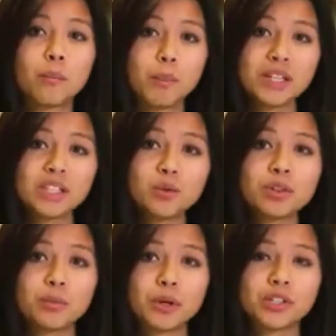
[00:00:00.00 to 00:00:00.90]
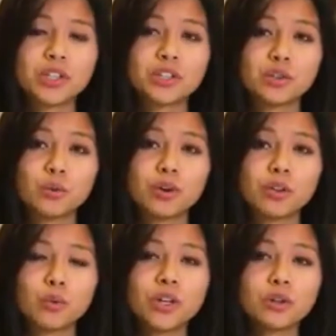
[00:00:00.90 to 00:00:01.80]
Messing with the partition where
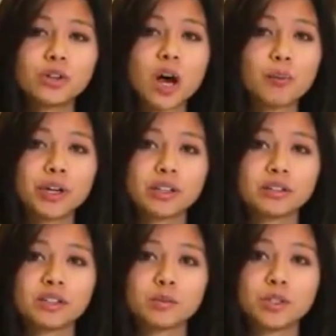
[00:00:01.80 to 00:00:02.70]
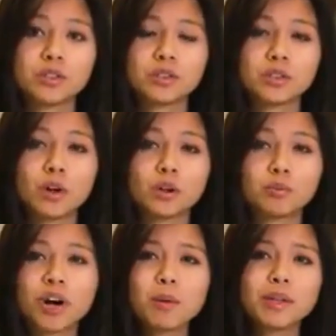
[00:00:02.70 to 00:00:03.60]
the Windows operating system is installed
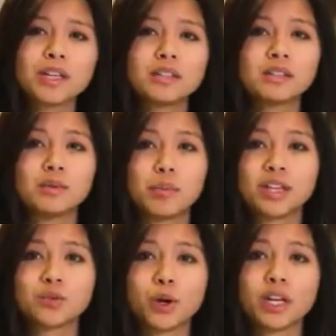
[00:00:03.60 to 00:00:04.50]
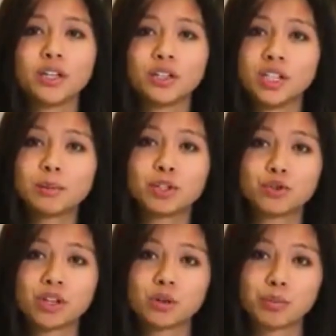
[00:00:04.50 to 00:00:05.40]
probably isn't the best way to
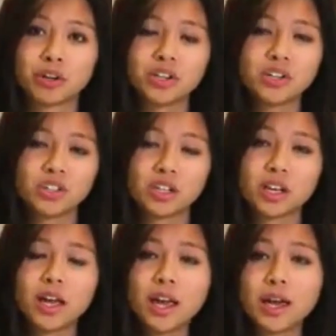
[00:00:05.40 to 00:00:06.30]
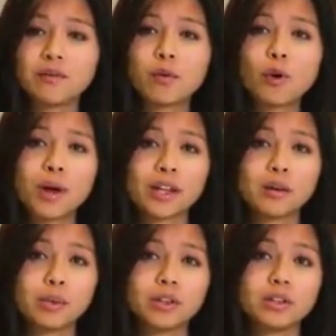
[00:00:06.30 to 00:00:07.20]
demonstrate the partitioning and formatting
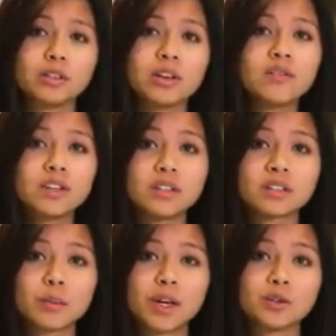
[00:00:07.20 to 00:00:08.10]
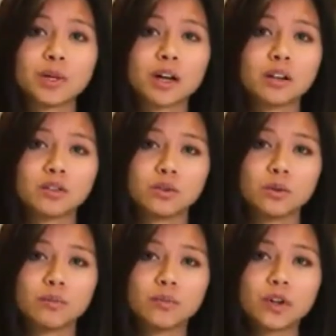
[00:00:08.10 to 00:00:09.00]
abilities of the Disk Management
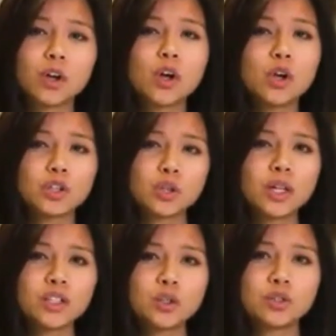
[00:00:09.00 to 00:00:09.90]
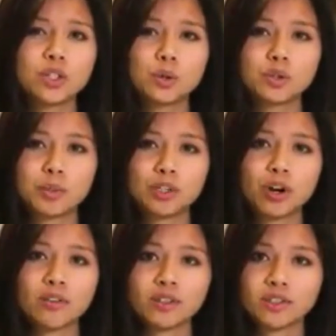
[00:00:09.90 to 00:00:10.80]
console. So let's use a USB
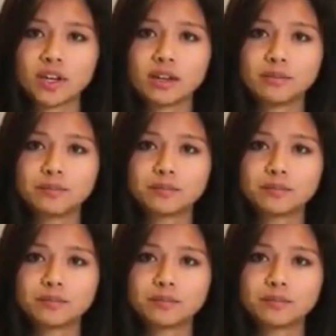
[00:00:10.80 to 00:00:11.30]
drive instead.